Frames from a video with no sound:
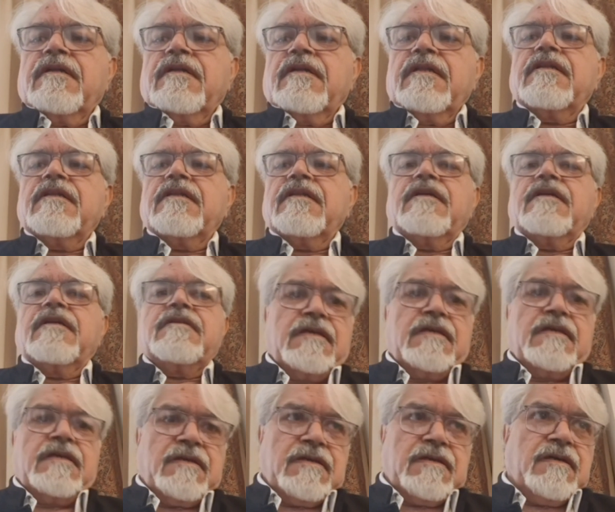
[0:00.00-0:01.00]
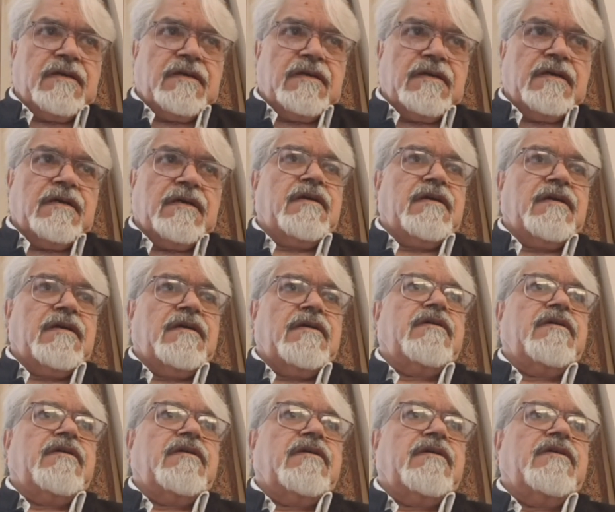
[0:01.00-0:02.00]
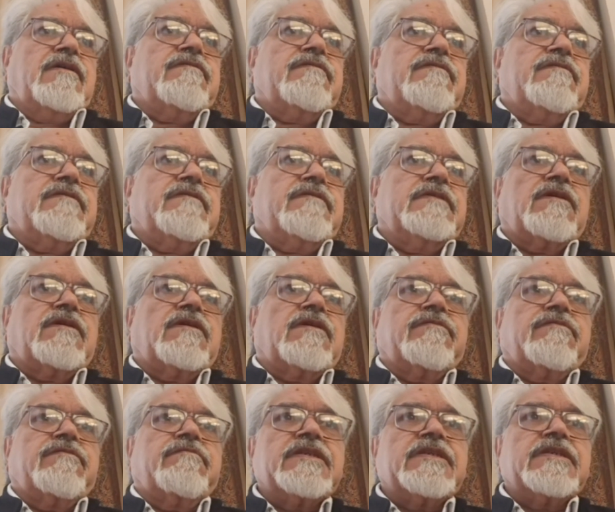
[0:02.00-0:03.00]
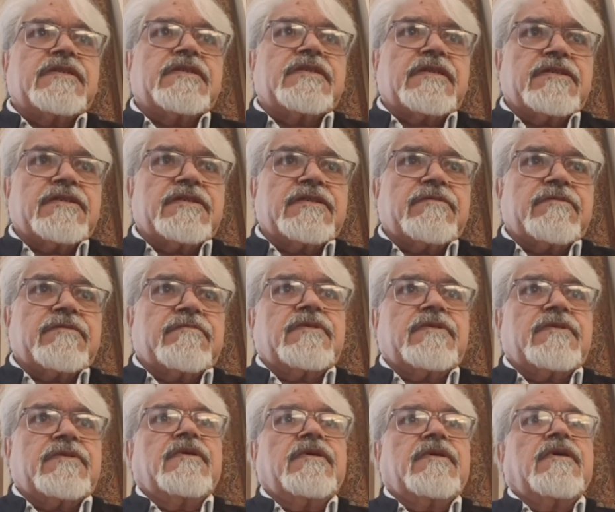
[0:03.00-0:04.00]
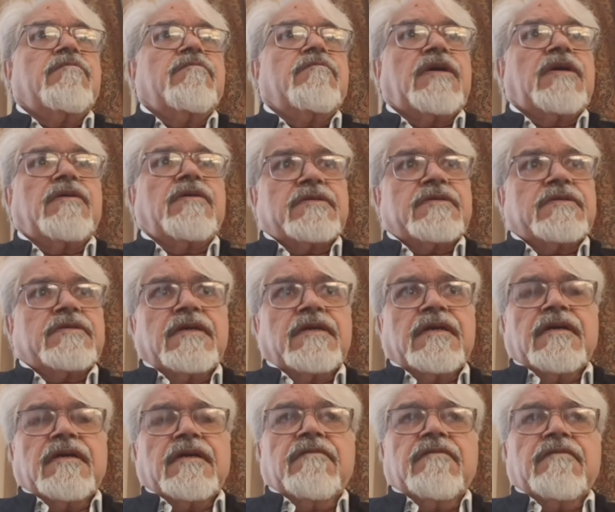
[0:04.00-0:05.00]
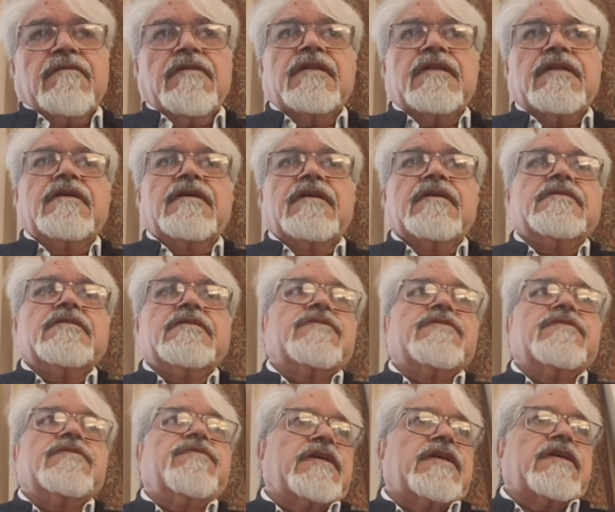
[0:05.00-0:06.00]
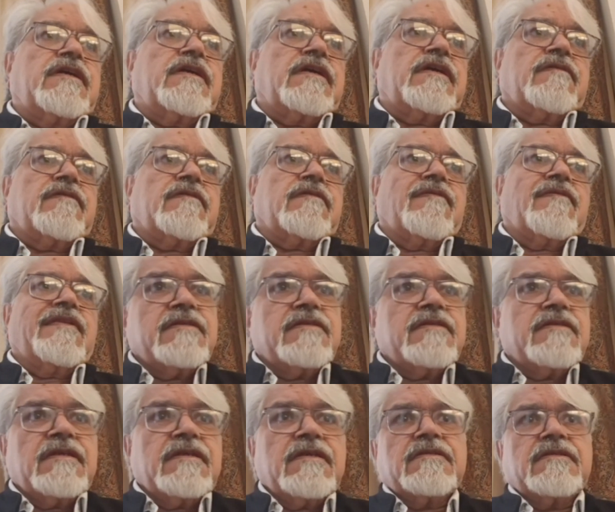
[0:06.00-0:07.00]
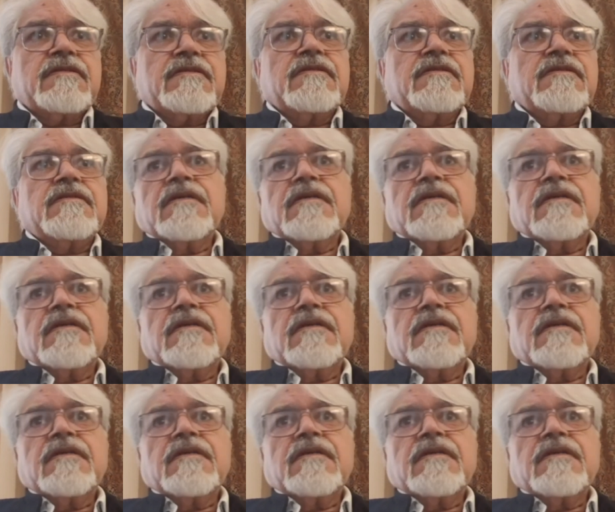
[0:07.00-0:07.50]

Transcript: Then there is a feeling of mistrust, because when the girl is working, she is